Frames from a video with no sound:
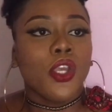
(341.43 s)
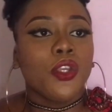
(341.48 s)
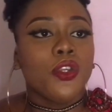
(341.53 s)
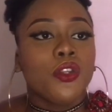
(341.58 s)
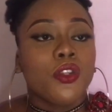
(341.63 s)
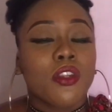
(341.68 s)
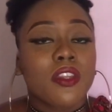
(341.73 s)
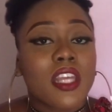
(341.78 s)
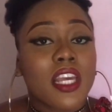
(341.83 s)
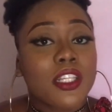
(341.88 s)
You
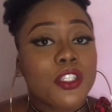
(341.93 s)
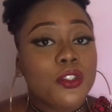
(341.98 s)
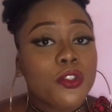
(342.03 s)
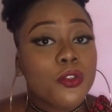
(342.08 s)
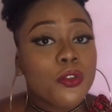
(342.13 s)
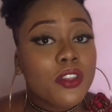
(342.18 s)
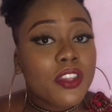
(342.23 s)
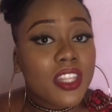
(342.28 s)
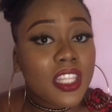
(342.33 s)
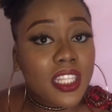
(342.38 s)
know, there are
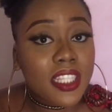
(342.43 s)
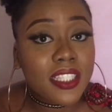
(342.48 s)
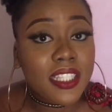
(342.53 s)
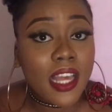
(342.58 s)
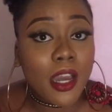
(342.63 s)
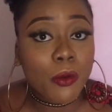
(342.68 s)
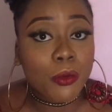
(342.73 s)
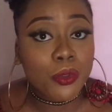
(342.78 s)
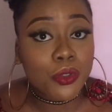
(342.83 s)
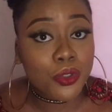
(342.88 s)
two things
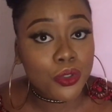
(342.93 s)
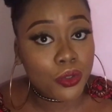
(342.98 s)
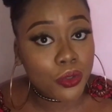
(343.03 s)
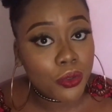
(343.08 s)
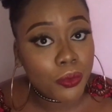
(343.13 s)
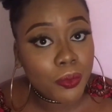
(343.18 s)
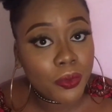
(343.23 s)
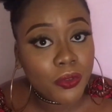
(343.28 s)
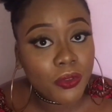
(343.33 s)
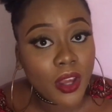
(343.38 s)
I would do
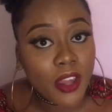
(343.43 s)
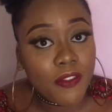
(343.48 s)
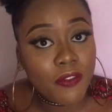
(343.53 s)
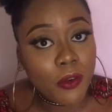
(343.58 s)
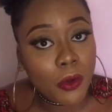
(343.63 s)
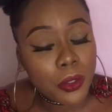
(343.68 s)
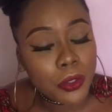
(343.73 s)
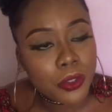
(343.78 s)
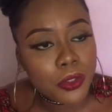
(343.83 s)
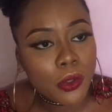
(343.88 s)
before I
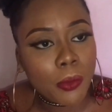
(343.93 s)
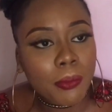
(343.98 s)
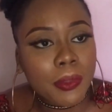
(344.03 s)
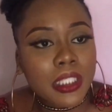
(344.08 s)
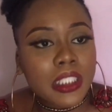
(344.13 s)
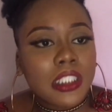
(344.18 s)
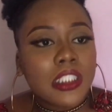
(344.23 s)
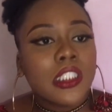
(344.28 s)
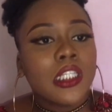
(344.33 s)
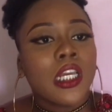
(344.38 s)
follow
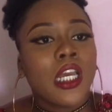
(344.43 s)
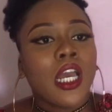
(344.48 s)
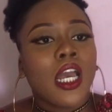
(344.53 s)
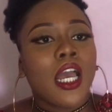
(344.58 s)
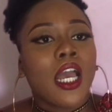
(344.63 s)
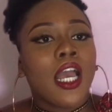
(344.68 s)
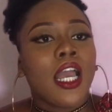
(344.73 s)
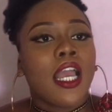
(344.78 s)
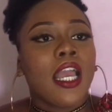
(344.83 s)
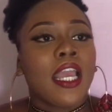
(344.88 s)
somebody.
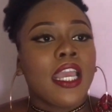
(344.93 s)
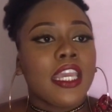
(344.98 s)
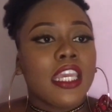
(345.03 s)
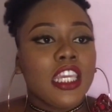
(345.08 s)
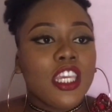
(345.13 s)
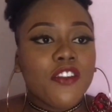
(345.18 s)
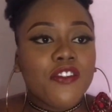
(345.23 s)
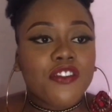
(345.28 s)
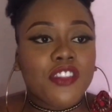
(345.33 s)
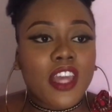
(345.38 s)

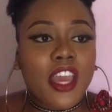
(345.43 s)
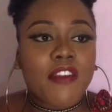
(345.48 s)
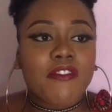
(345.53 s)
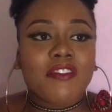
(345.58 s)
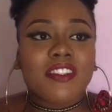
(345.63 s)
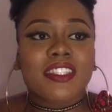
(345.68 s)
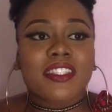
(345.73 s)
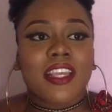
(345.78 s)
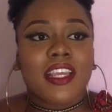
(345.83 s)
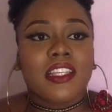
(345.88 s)
If their
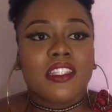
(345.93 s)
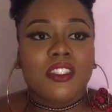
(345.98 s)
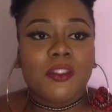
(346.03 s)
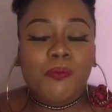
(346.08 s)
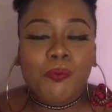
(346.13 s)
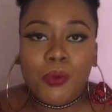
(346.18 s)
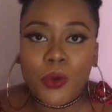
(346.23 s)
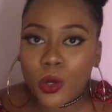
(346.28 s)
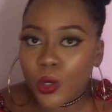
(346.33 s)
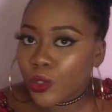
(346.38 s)
recent
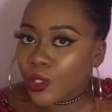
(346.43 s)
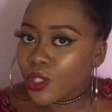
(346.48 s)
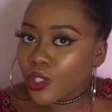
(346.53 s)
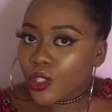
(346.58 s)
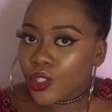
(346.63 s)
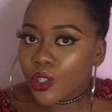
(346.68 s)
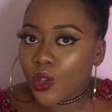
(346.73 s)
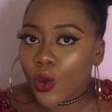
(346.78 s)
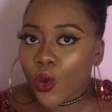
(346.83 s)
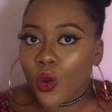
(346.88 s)

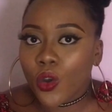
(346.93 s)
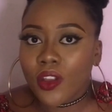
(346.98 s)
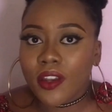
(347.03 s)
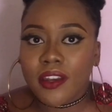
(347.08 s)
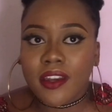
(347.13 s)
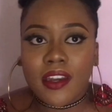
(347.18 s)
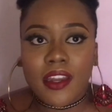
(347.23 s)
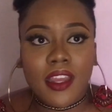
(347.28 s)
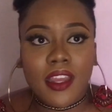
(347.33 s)
posts on